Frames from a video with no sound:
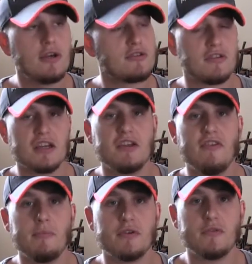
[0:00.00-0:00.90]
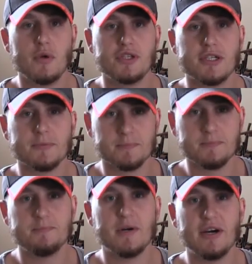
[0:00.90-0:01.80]
So thank you very much for watching.
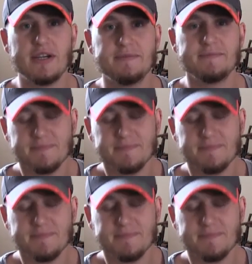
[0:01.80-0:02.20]
Bye.